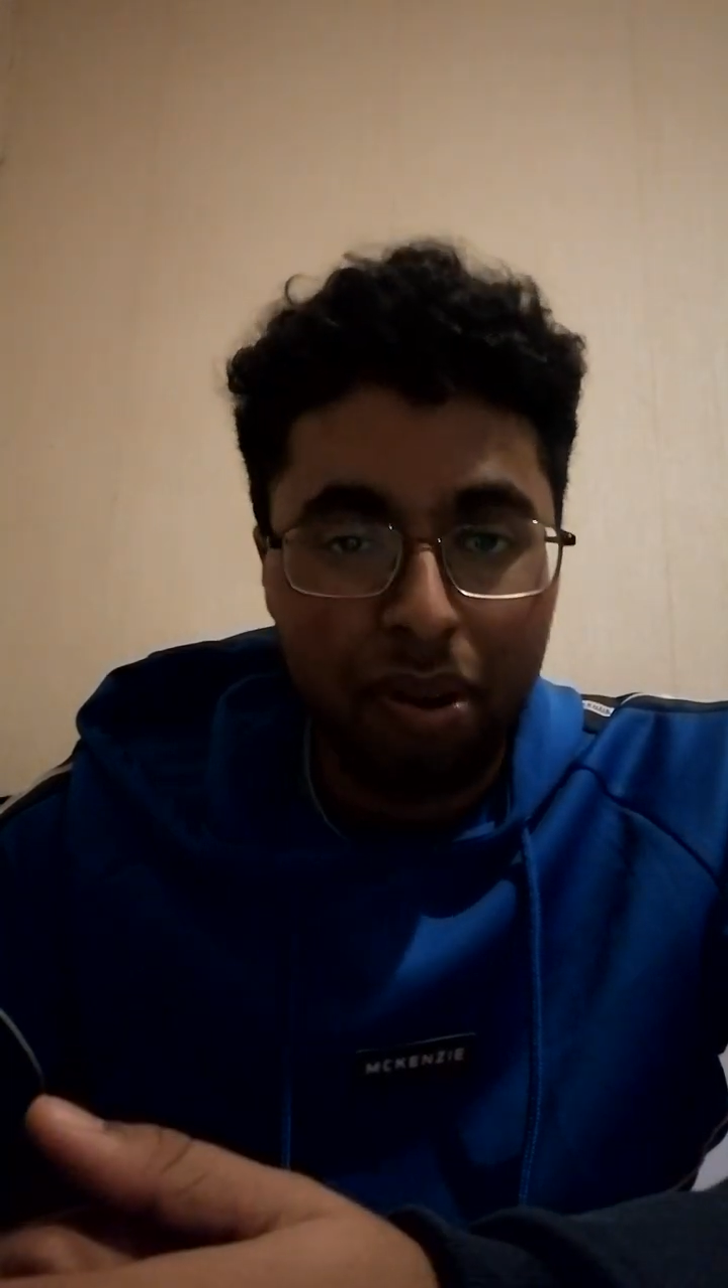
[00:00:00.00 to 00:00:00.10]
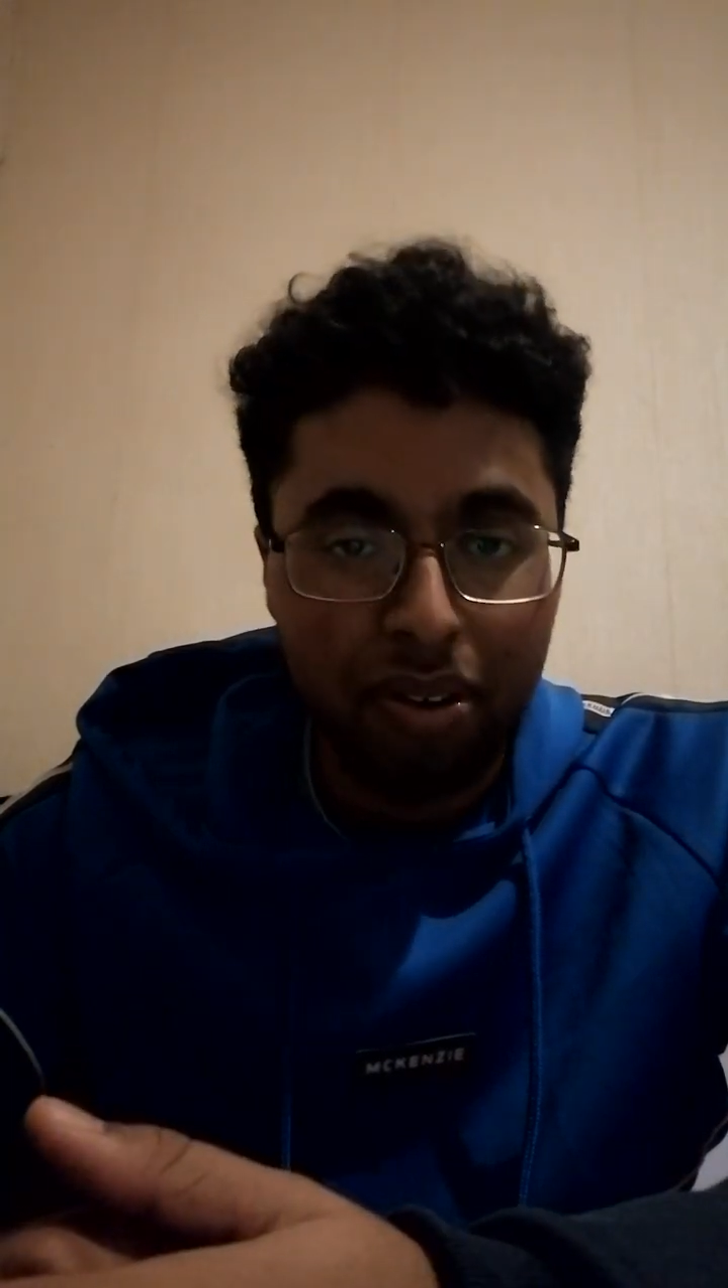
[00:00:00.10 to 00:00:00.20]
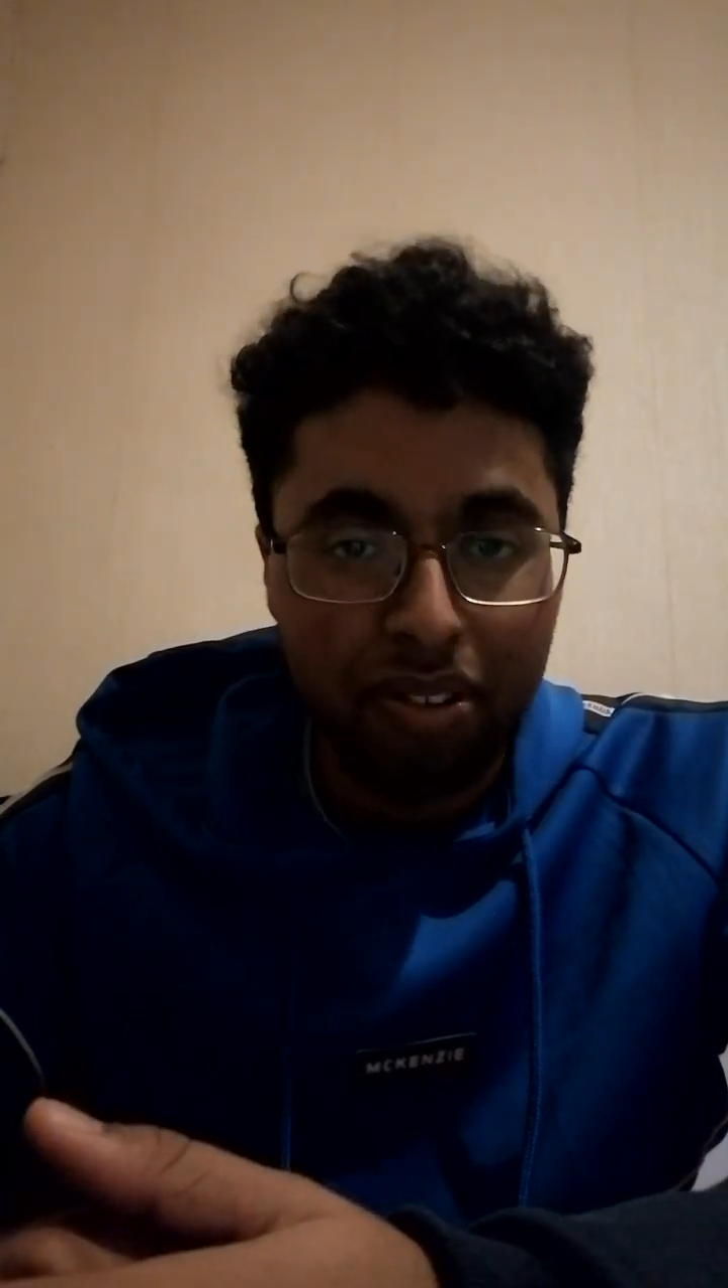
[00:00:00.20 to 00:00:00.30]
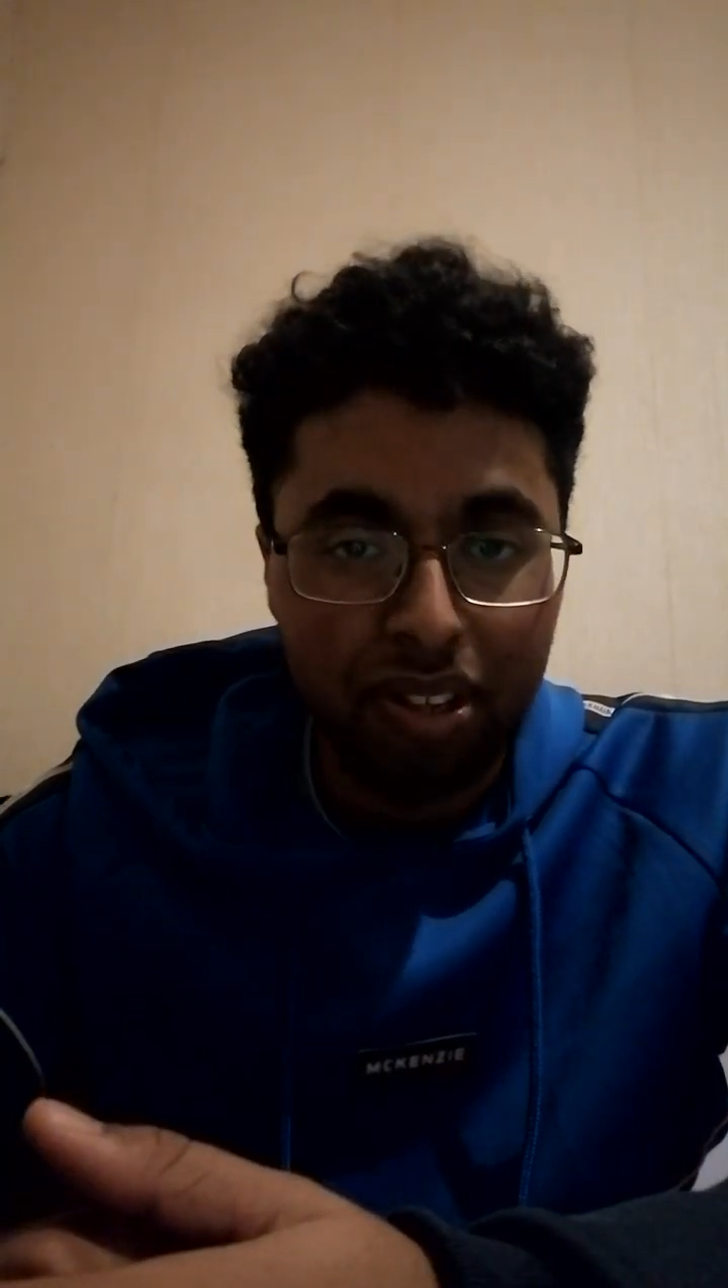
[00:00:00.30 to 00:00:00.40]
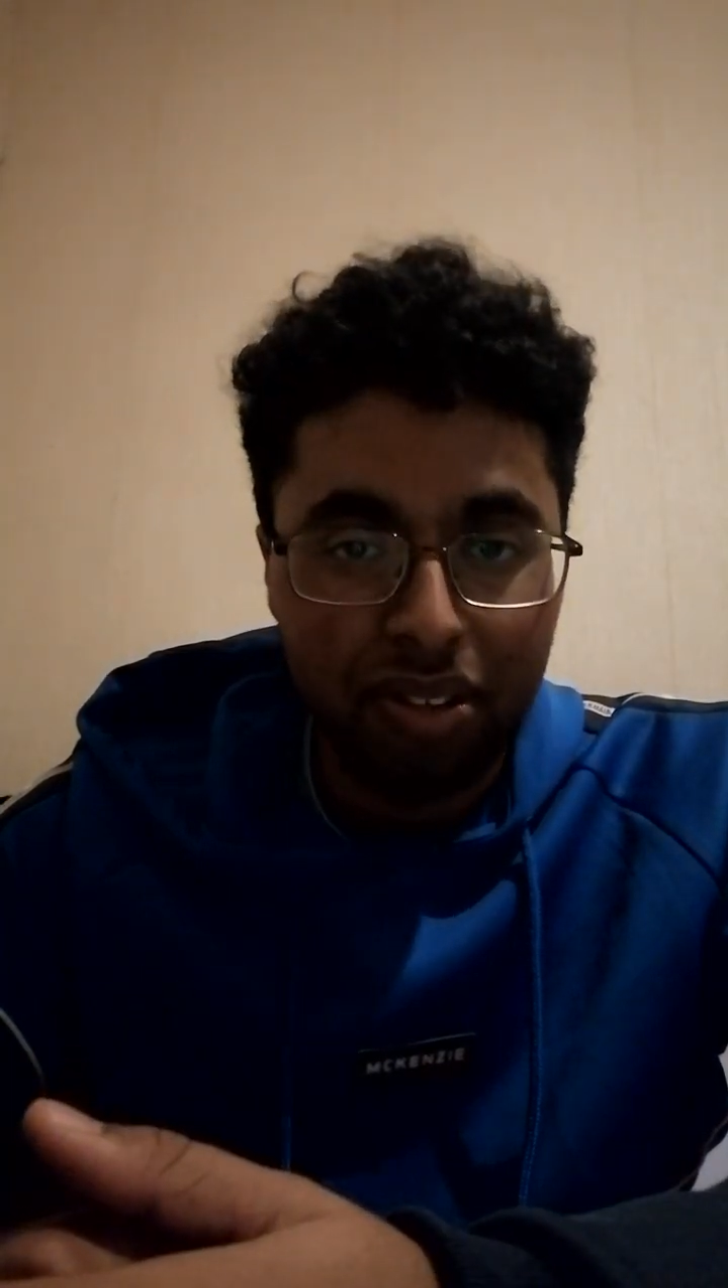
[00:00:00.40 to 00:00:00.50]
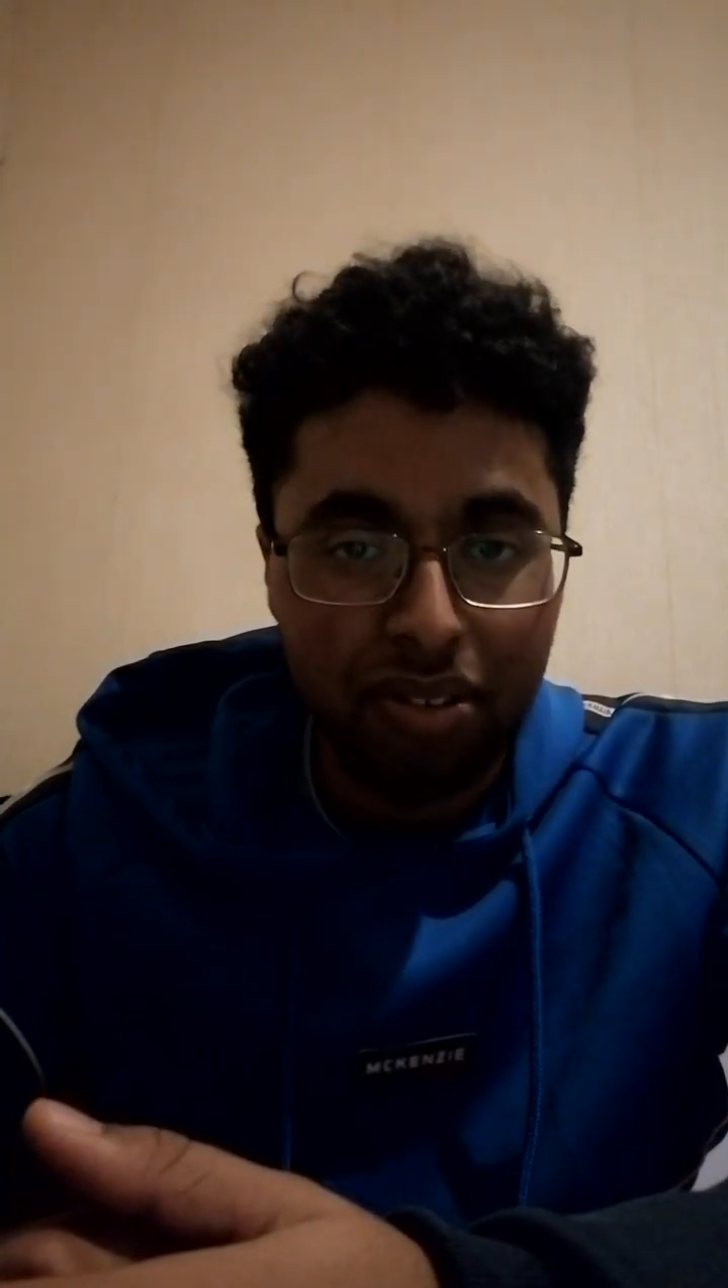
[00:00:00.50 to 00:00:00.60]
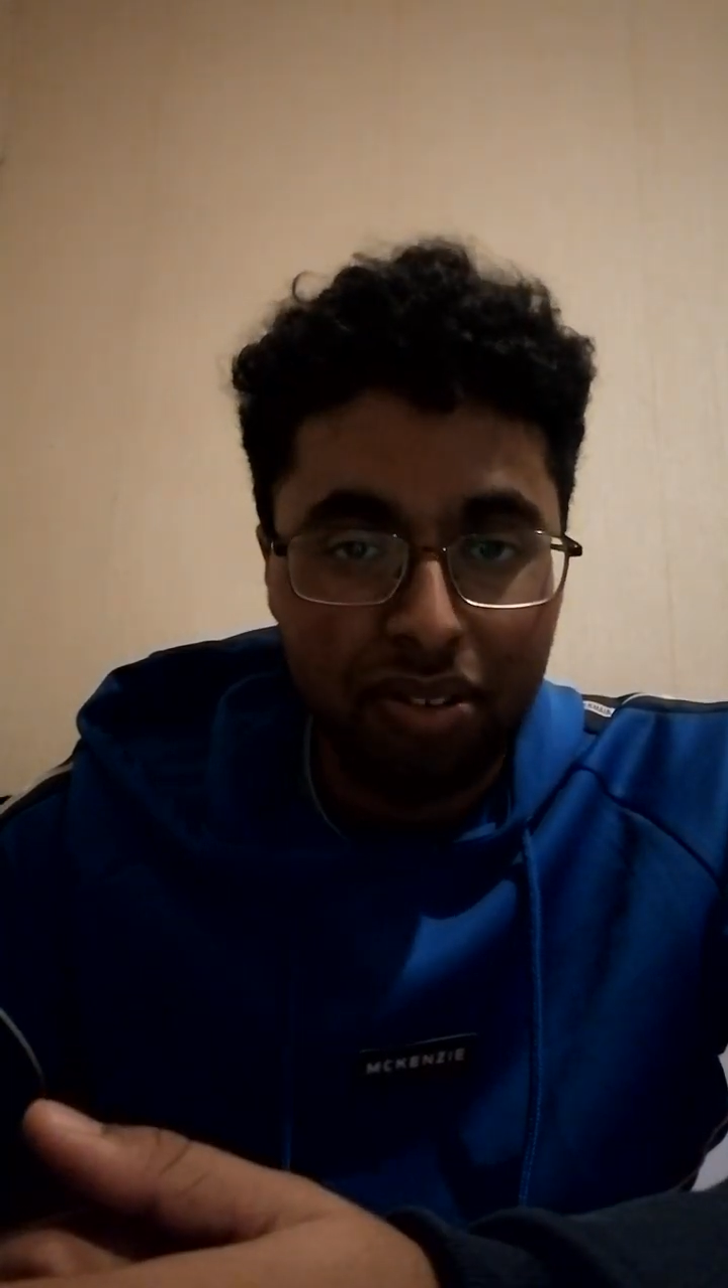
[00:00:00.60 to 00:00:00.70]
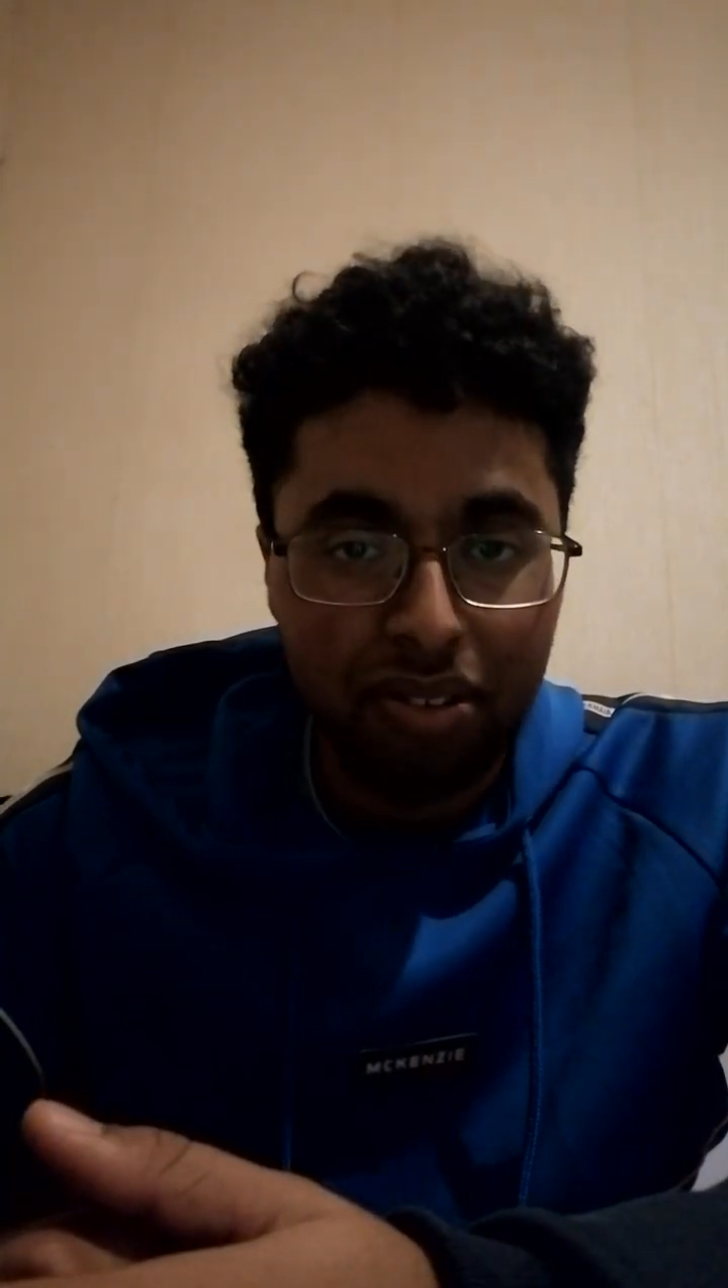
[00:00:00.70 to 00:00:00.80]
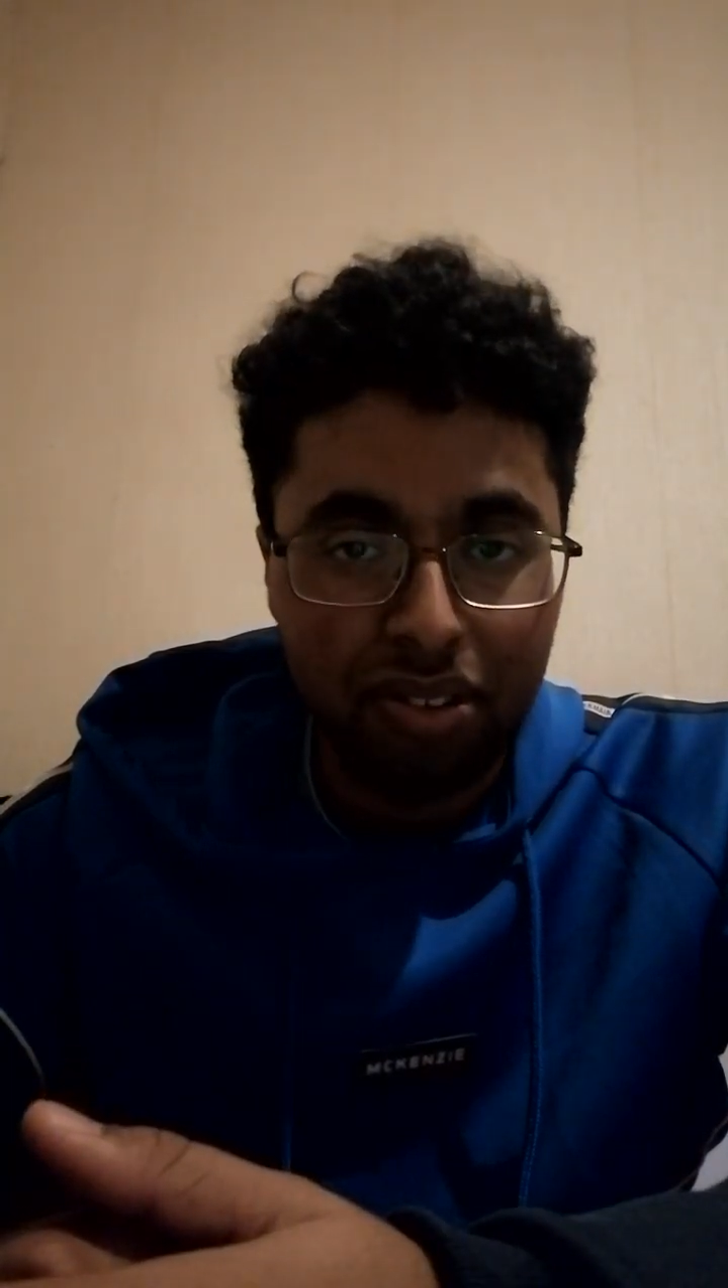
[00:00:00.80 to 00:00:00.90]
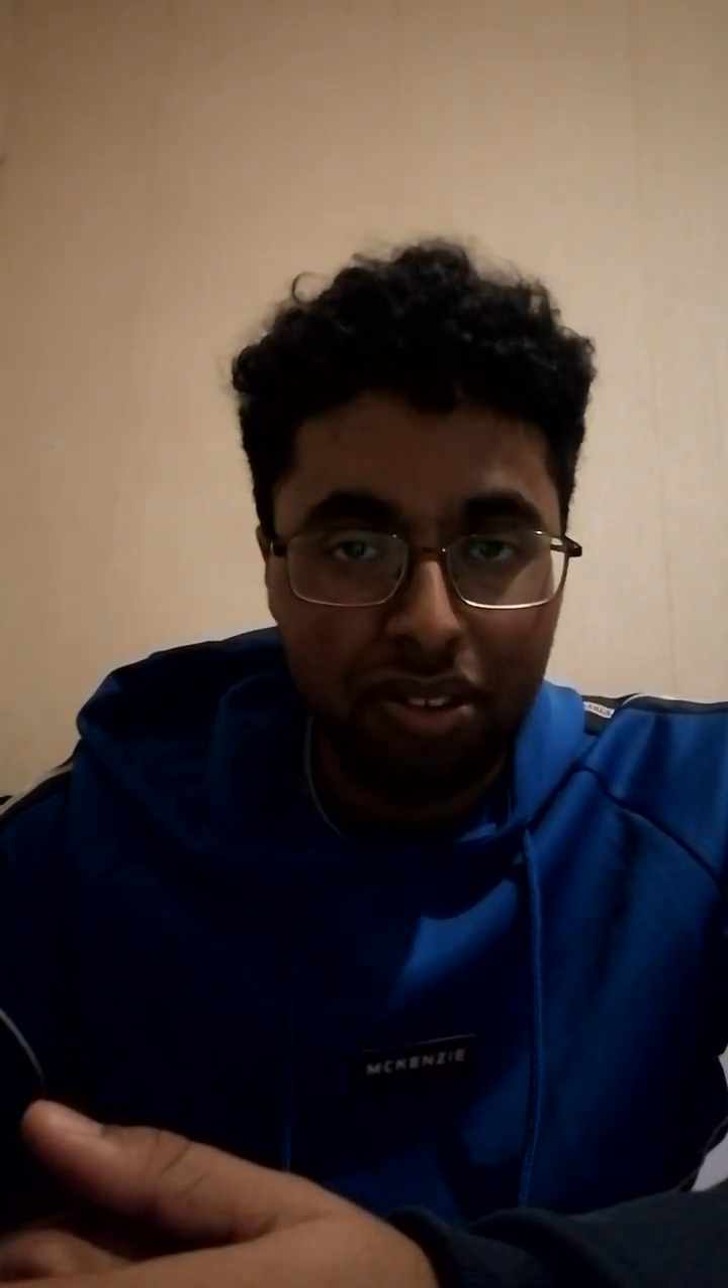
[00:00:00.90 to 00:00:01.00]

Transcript: parents' house.